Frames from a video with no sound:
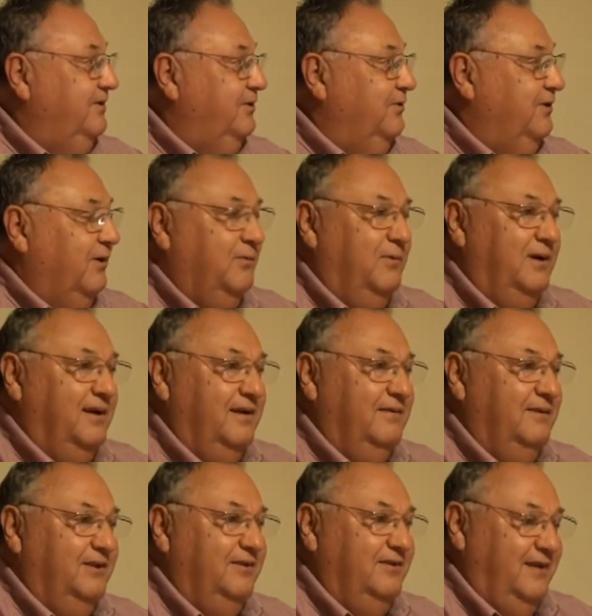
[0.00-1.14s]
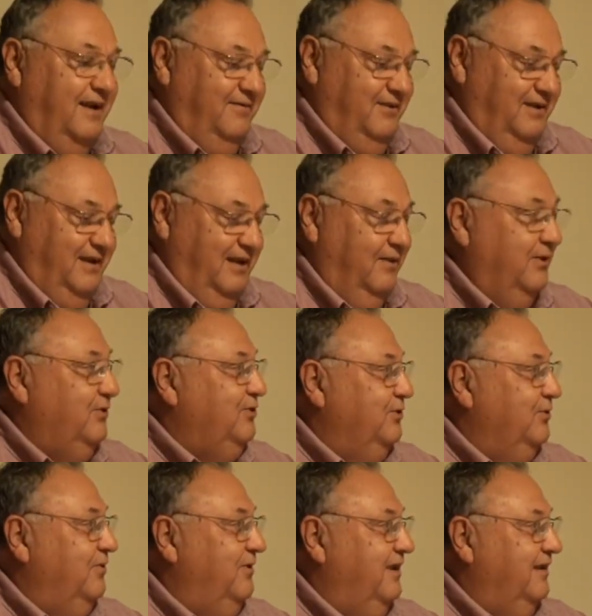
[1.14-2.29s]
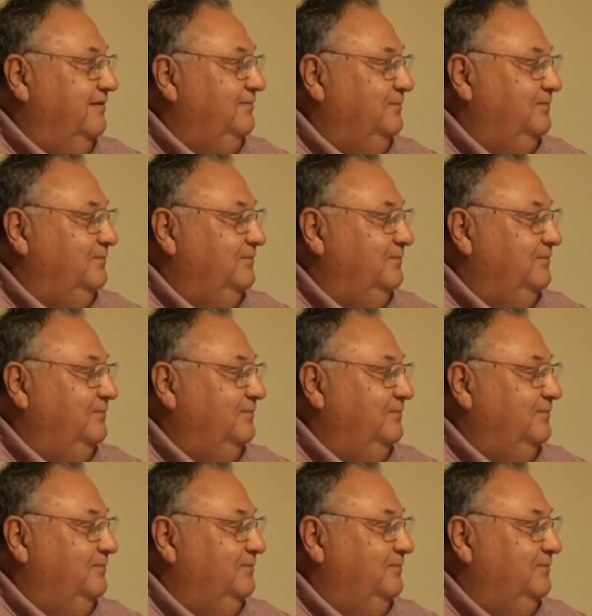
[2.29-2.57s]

You mm-hmm. don't want to just have to tell the truth. To